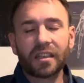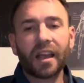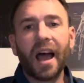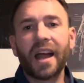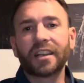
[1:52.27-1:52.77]

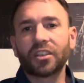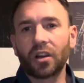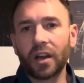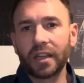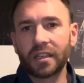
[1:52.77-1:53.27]

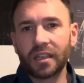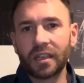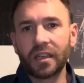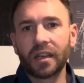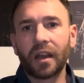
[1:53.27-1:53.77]

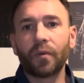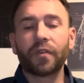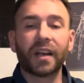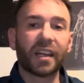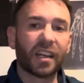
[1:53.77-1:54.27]
anxiety, and
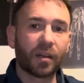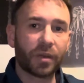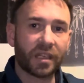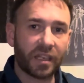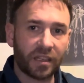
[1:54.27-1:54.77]
feeling a little bit
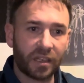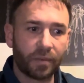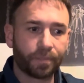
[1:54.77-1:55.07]
dizzy.